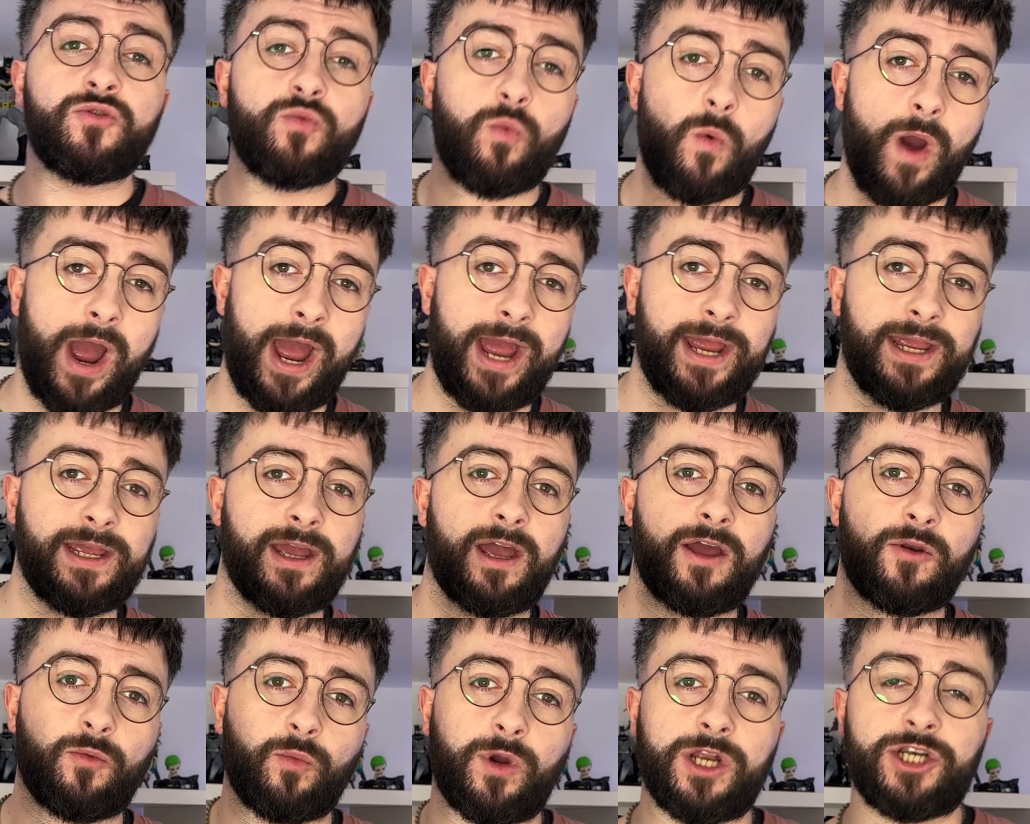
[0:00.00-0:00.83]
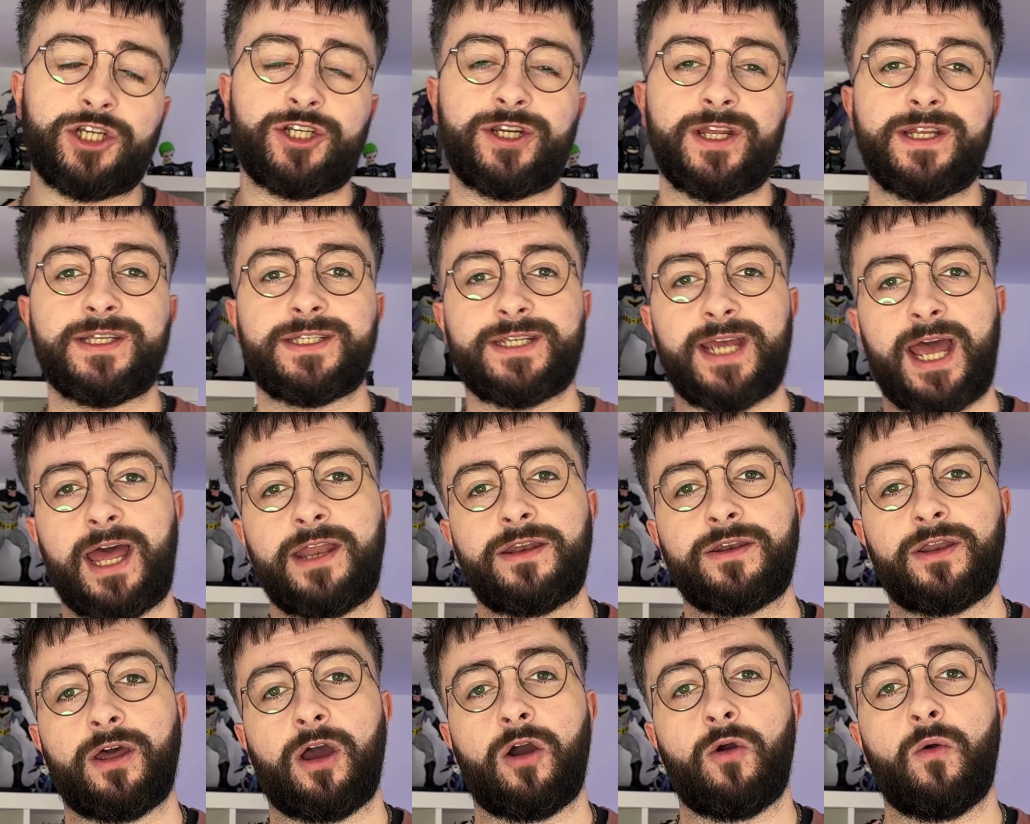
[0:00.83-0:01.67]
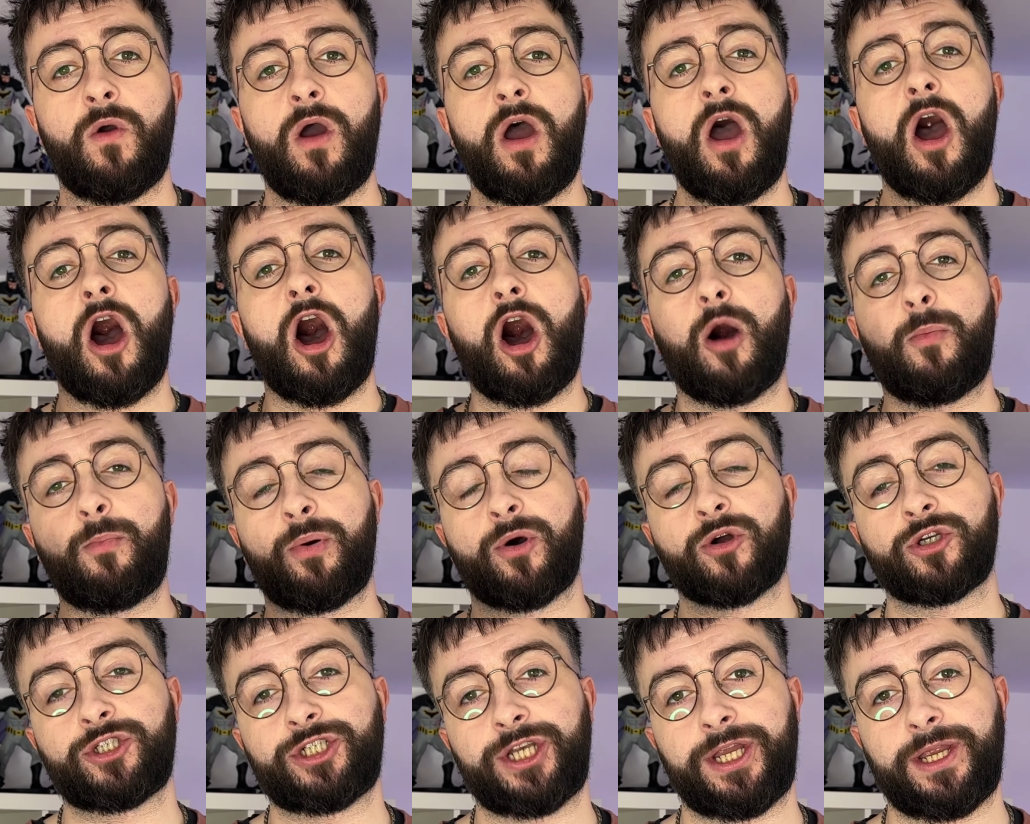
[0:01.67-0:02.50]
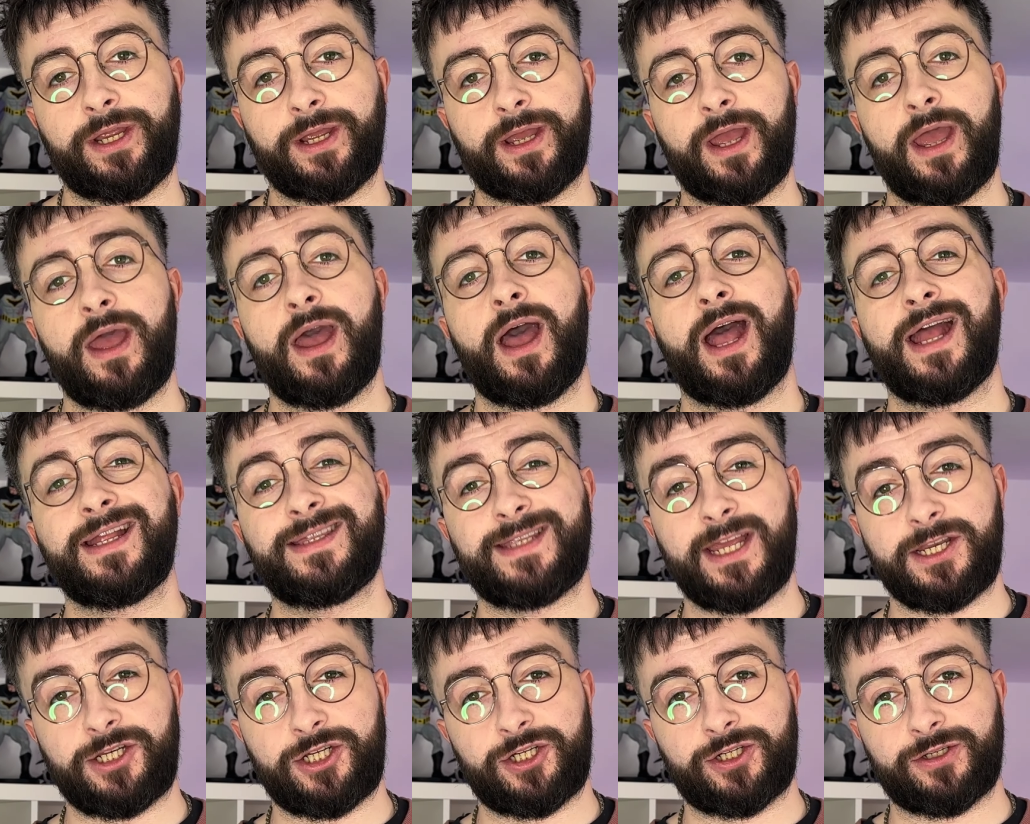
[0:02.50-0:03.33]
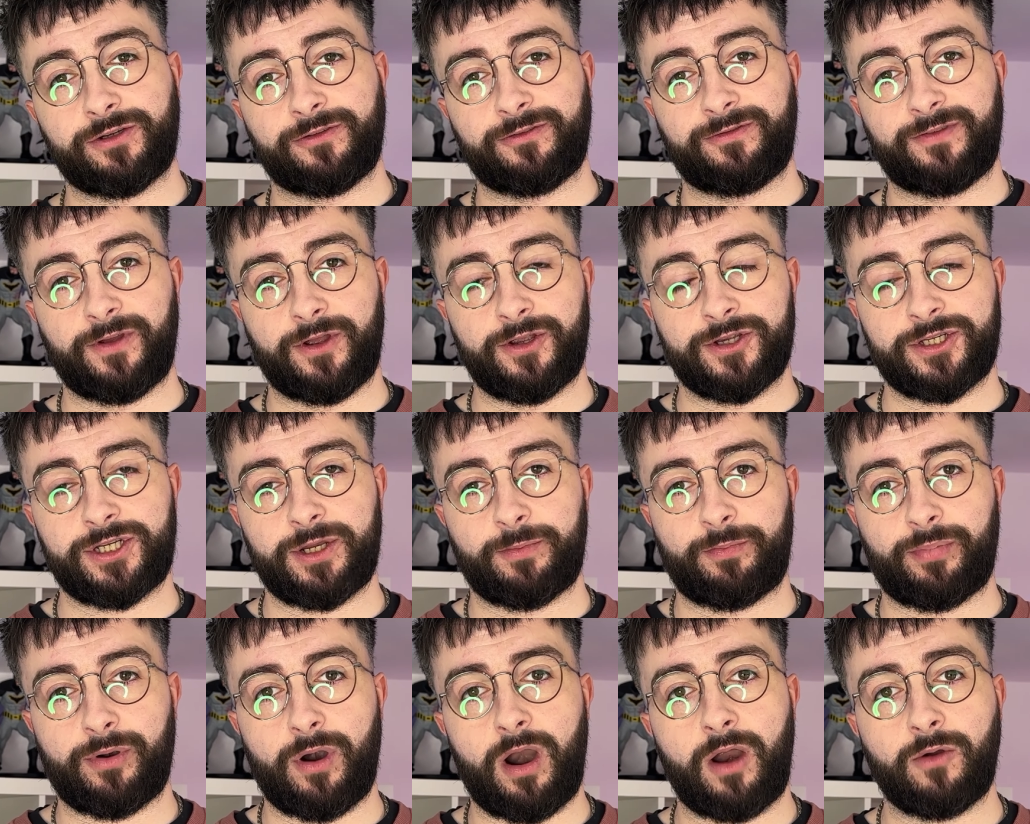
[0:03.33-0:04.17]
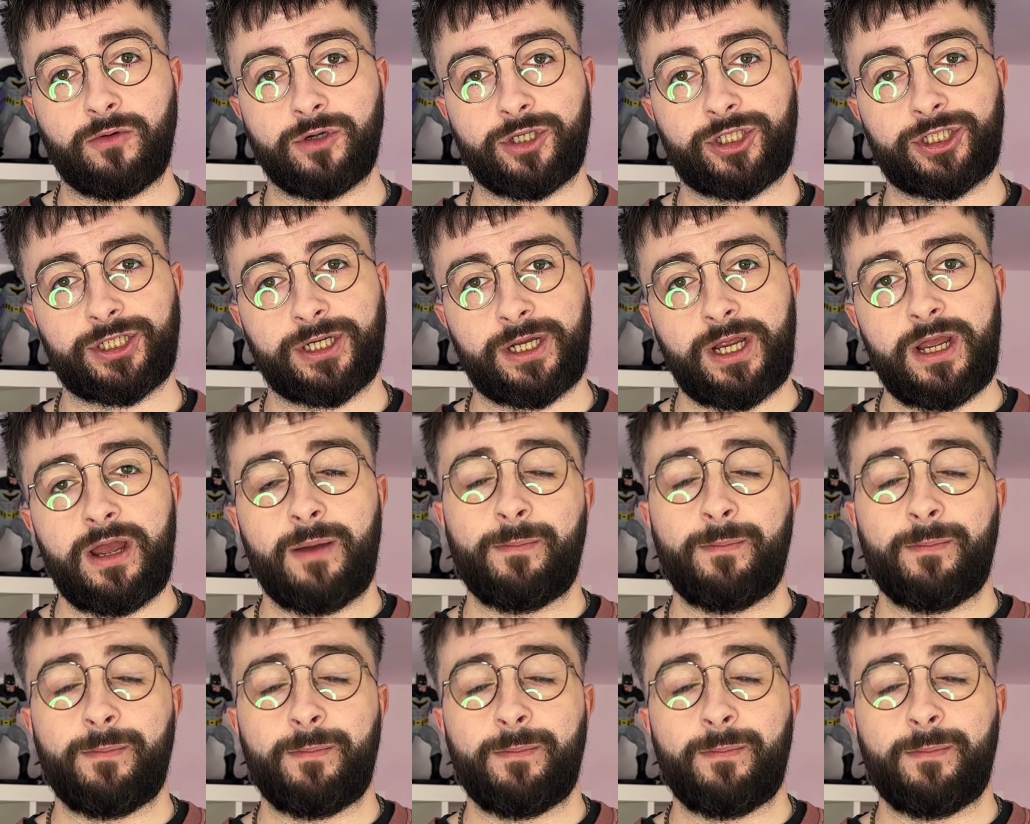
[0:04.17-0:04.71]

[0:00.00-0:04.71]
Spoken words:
way in which Nintendo are pushing a digital-first approach,